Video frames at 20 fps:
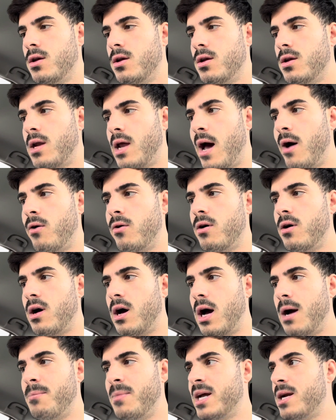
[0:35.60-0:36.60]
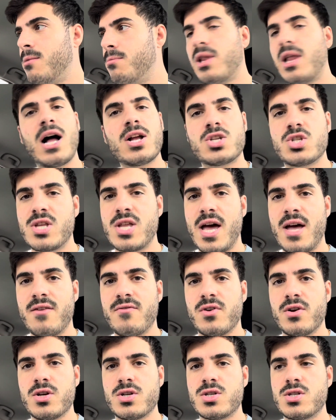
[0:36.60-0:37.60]
Now, I might have blotched that
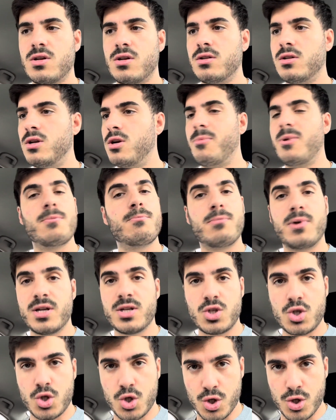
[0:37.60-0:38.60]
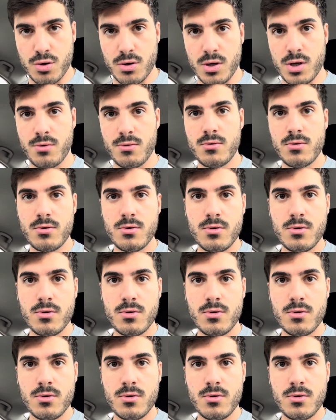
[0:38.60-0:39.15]
verse a little bit, but it's true.